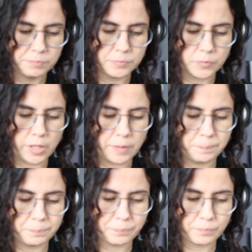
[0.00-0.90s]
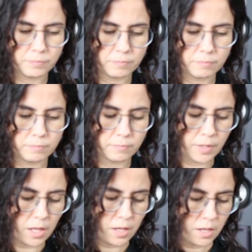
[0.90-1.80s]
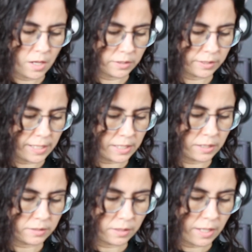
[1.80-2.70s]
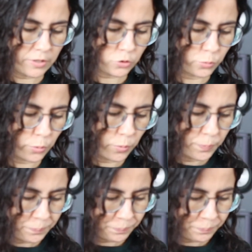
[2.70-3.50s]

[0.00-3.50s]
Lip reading: Okay, and then in the last row,